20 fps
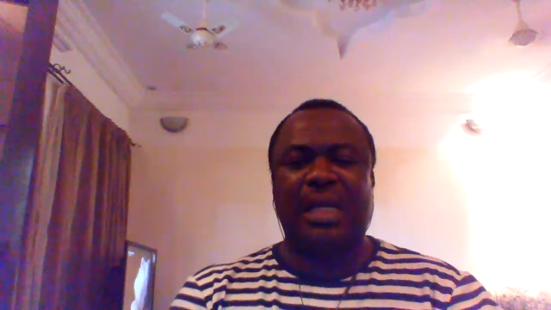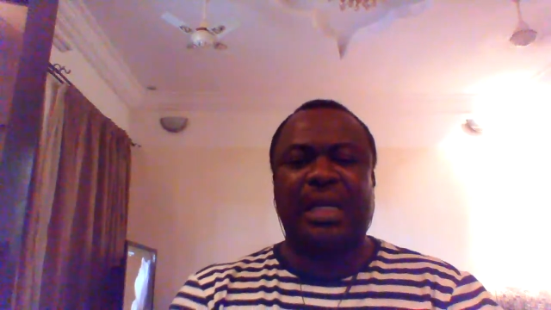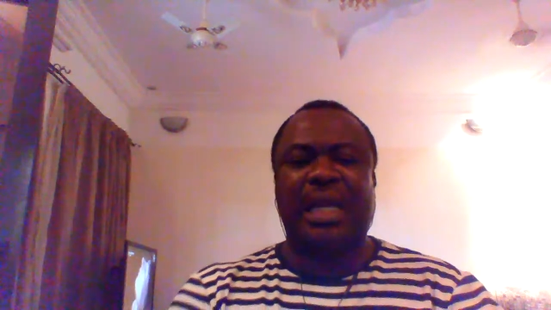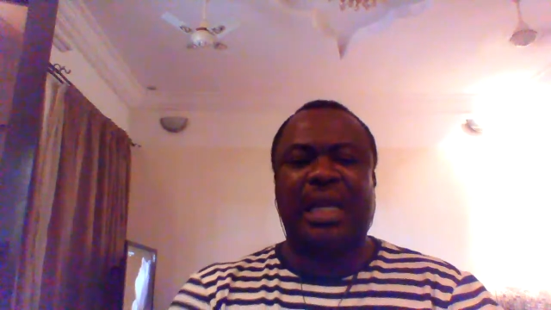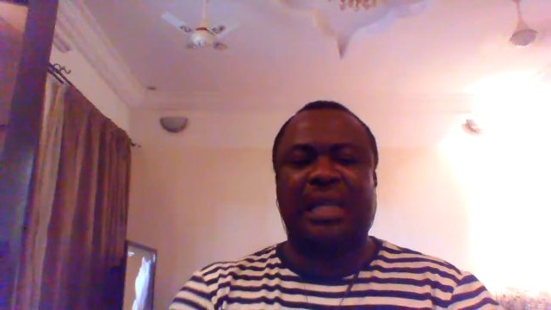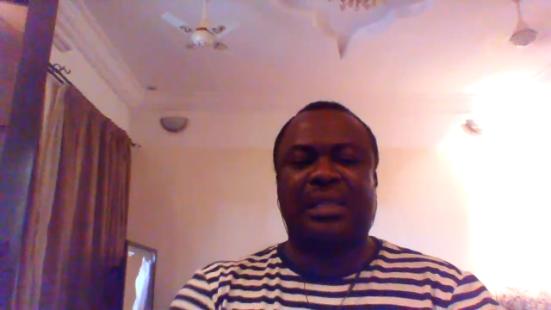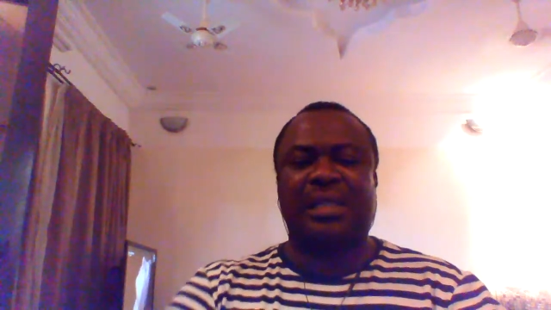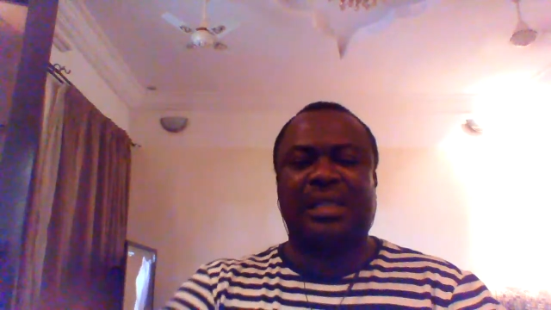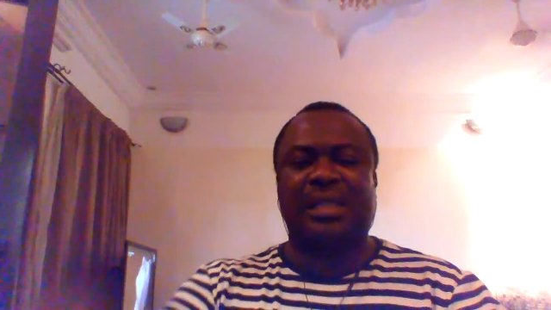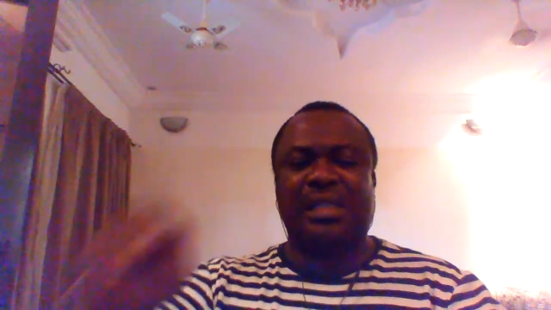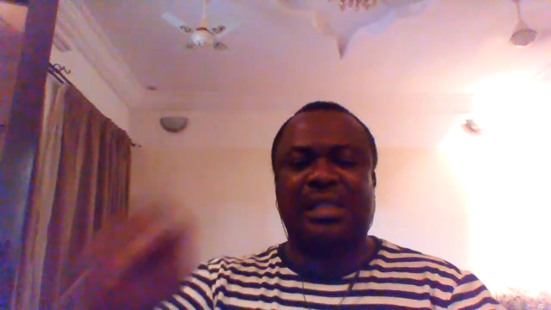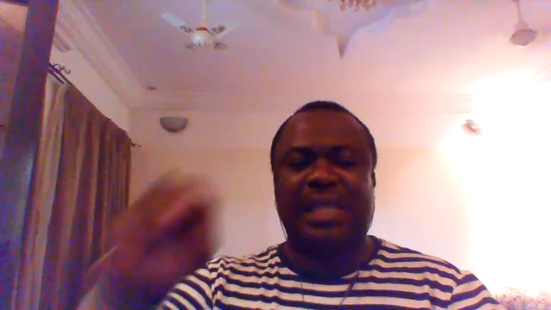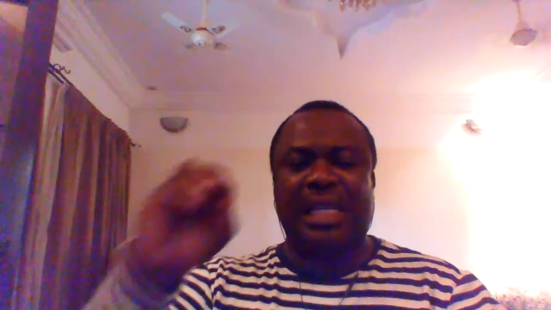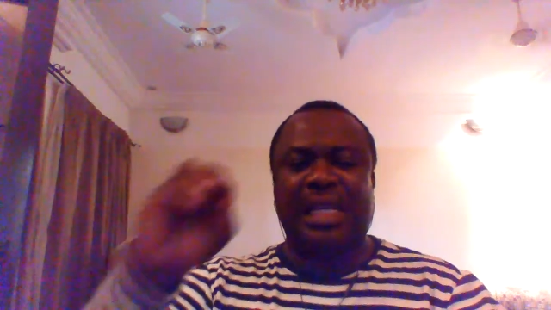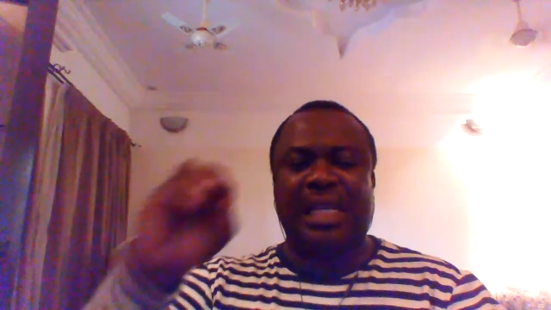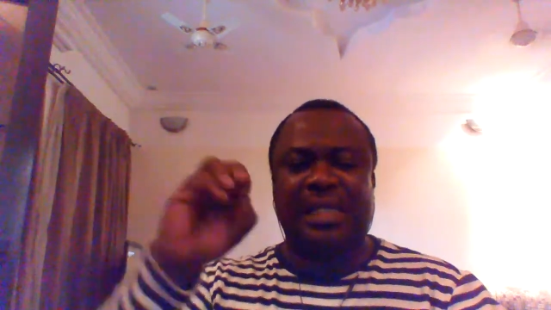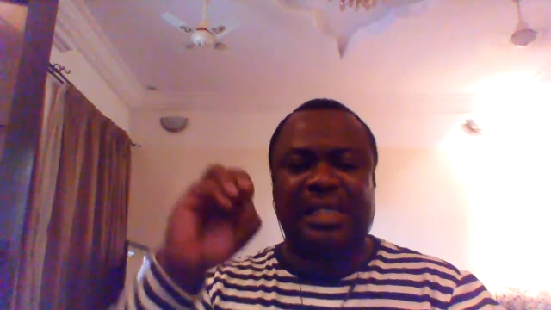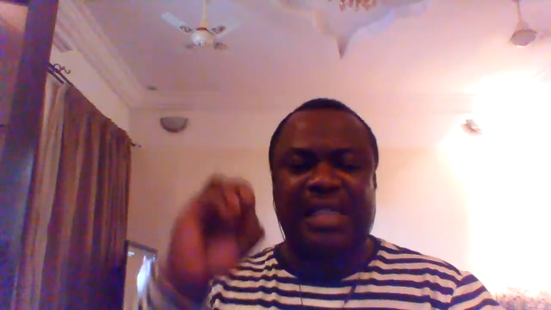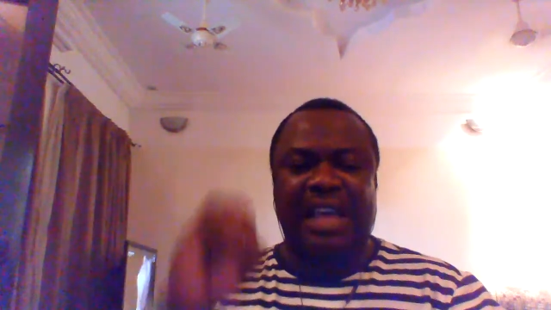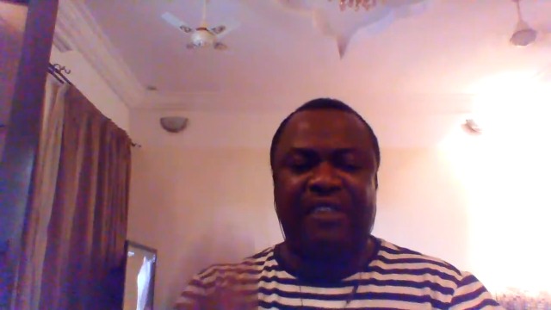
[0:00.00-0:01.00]
That is the
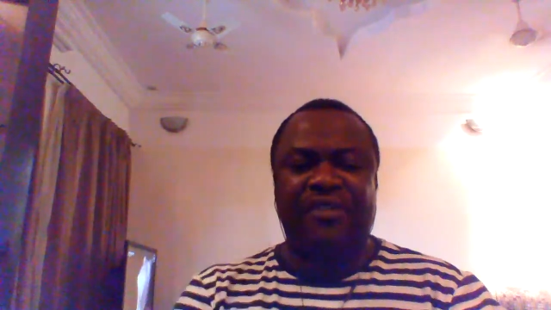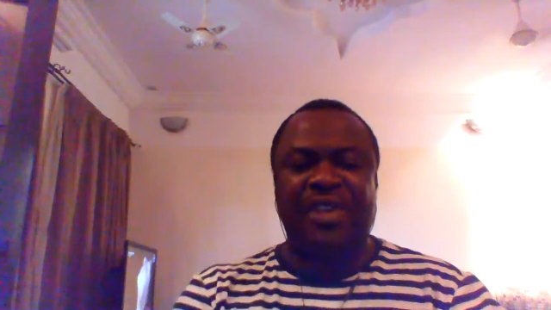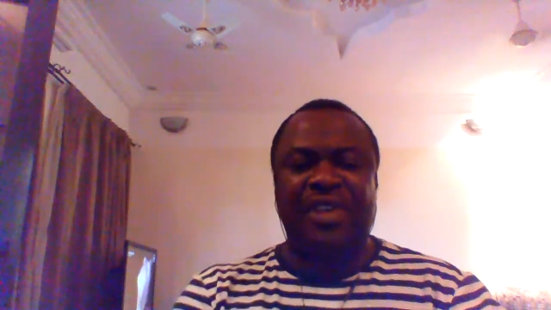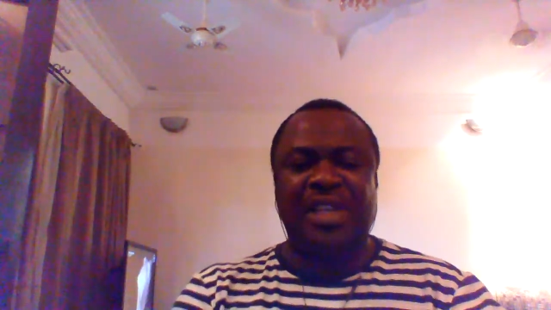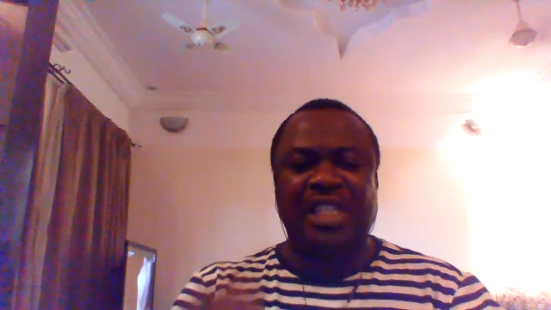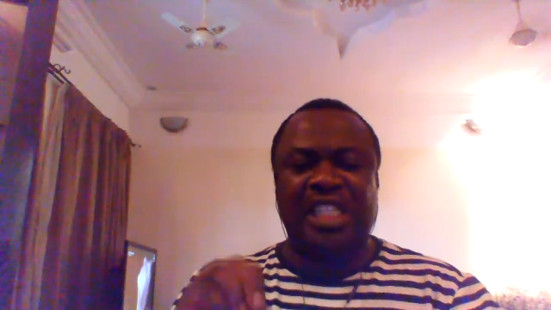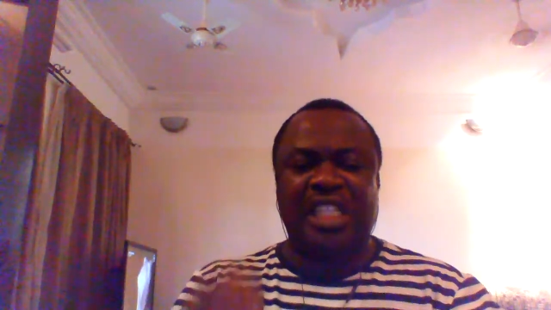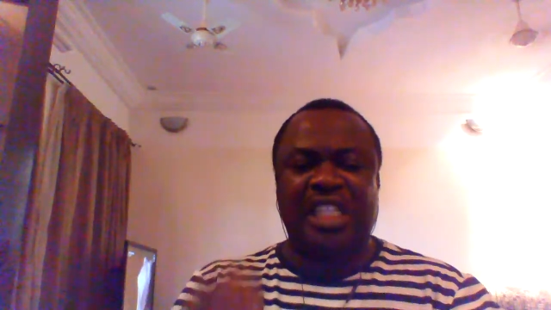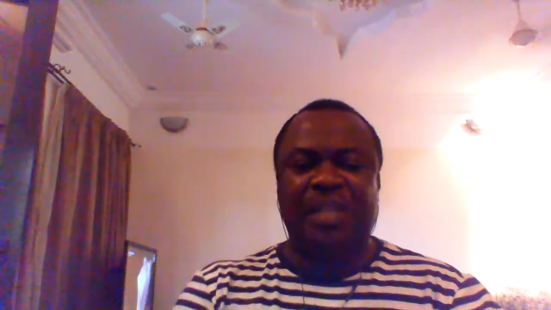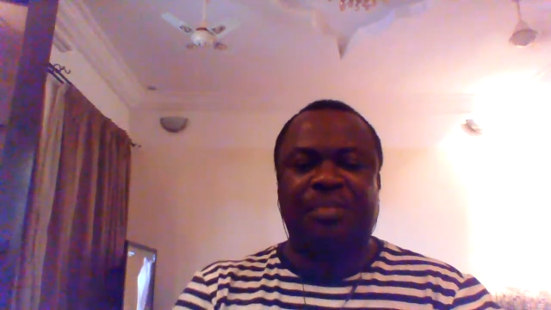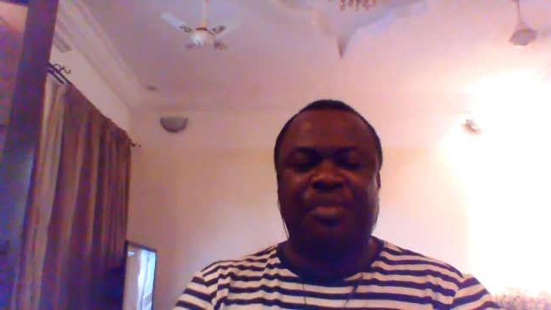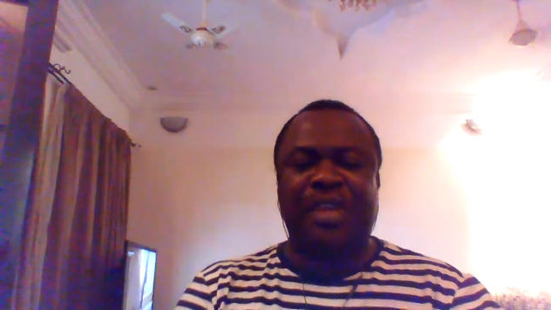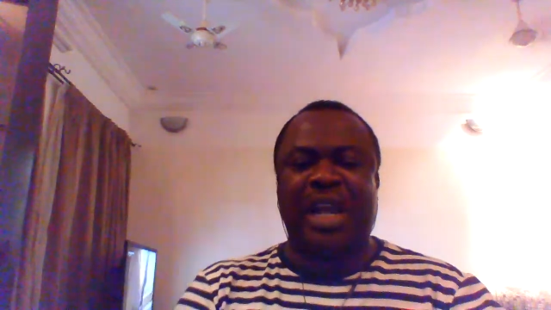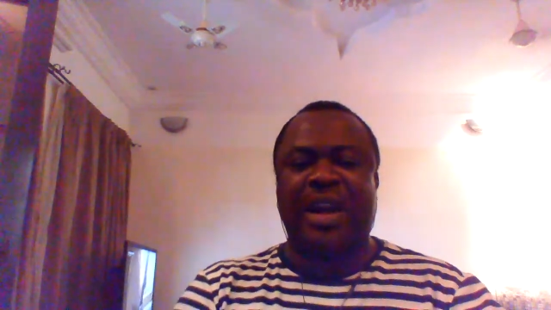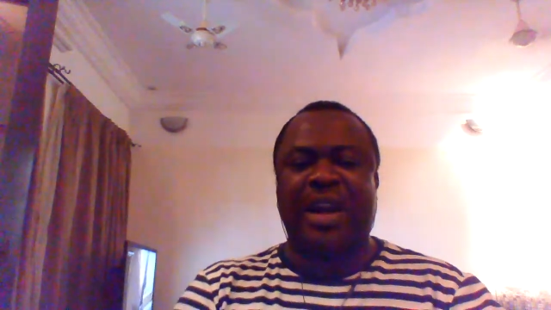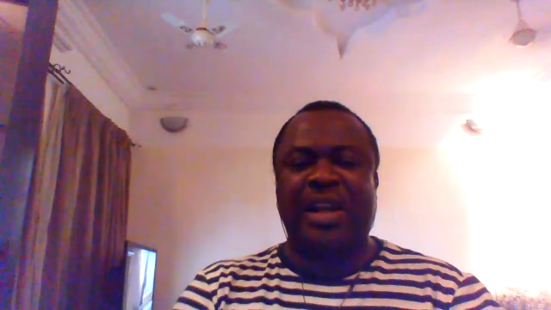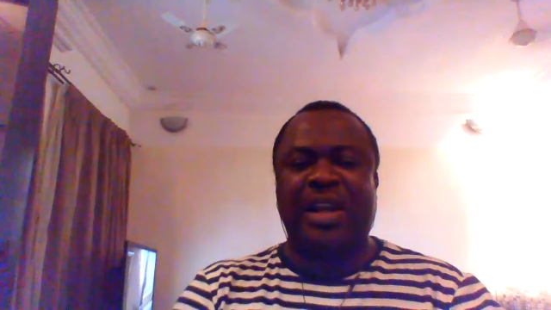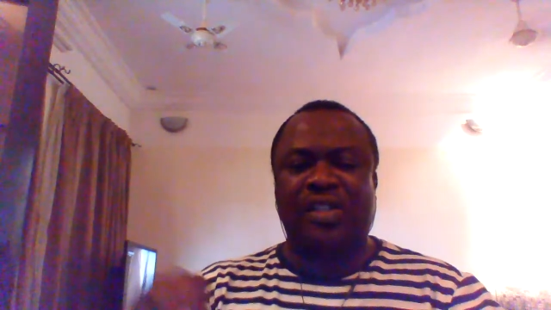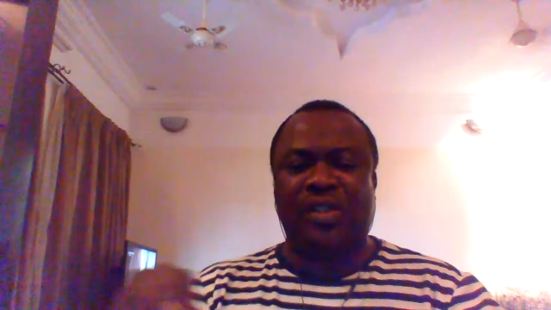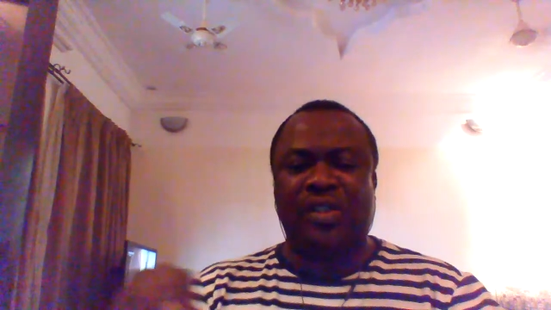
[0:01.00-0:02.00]
7
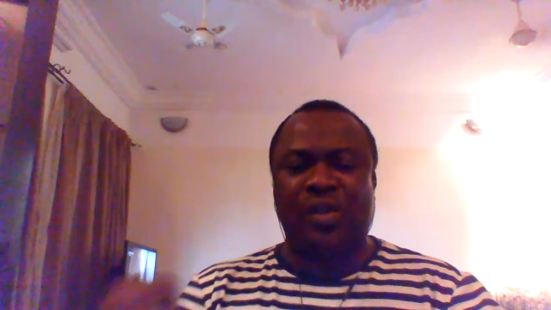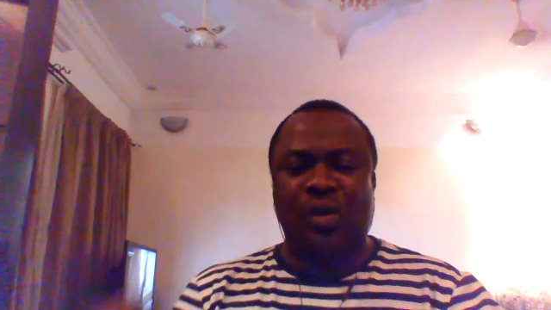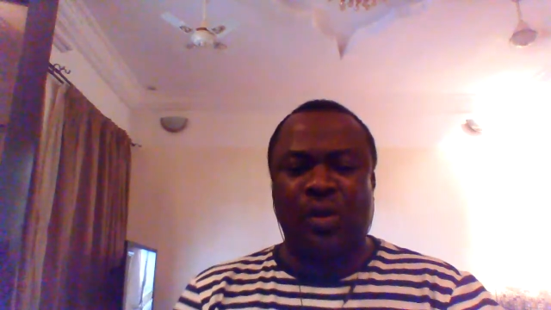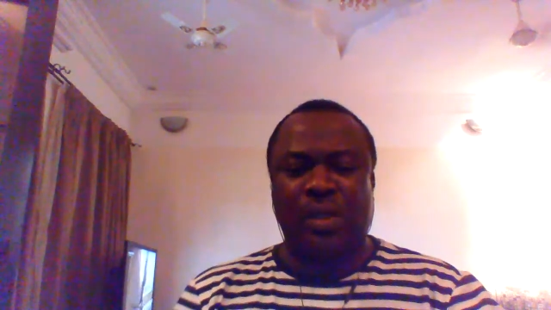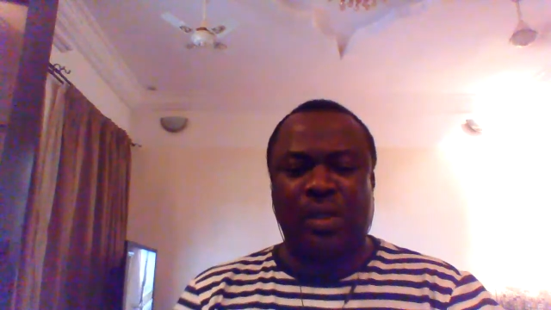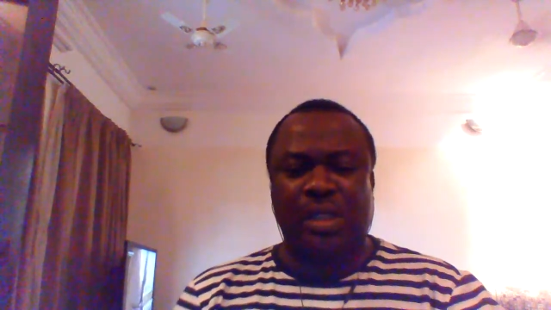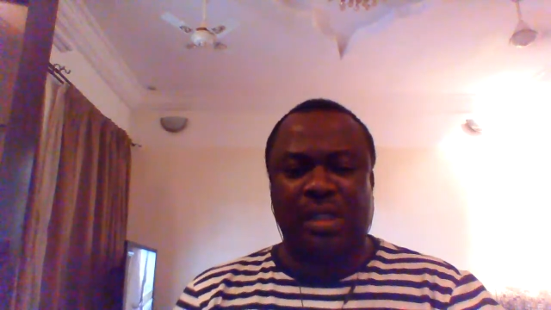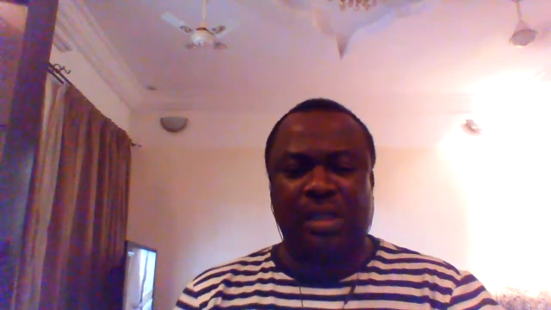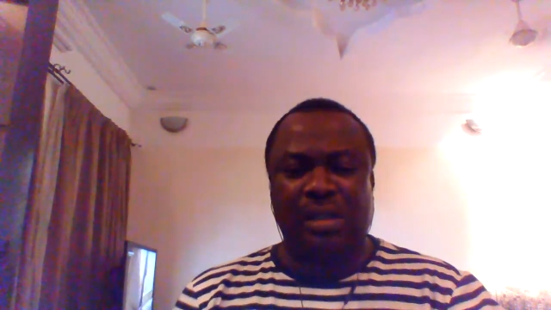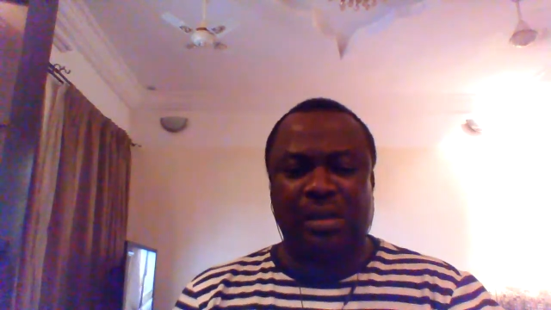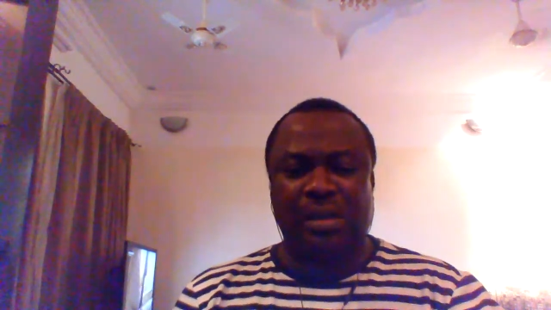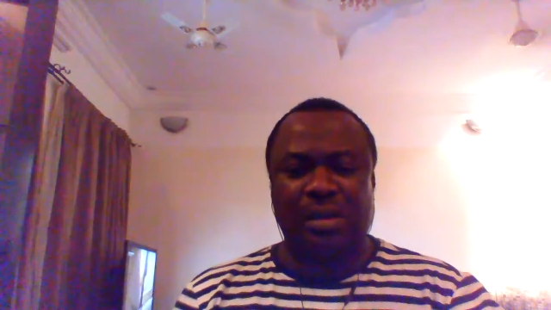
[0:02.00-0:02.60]
GPRS node